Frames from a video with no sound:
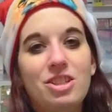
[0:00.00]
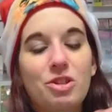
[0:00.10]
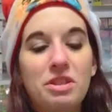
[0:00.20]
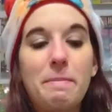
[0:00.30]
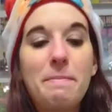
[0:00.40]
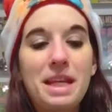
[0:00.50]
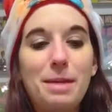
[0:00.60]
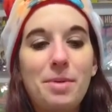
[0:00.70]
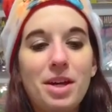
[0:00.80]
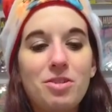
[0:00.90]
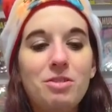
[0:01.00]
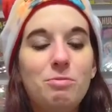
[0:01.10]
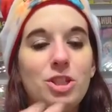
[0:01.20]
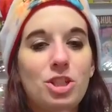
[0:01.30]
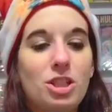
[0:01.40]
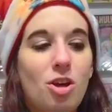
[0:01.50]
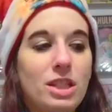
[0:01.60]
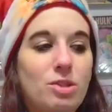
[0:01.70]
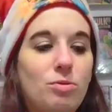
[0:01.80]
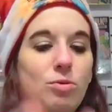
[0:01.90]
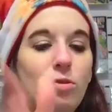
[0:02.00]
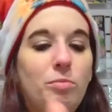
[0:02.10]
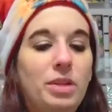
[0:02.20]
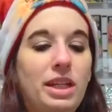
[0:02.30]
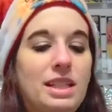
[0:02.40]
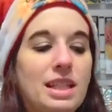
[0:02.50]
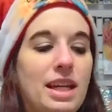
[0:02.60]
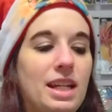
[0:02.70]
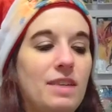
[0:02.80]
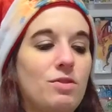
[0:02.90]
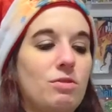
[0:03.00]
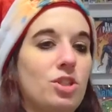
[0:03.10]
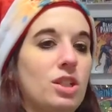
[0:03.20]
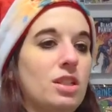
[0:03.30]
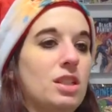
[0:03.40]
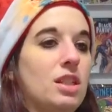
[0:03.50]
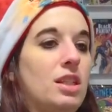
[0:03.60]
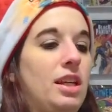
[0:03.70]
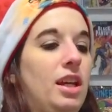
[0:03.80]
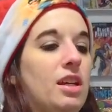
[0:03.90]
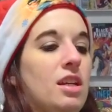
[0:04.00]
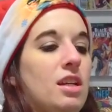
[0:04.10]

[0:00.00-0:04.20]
So it's a mini bottle, which is also cool, but it kind of gives you a chance to like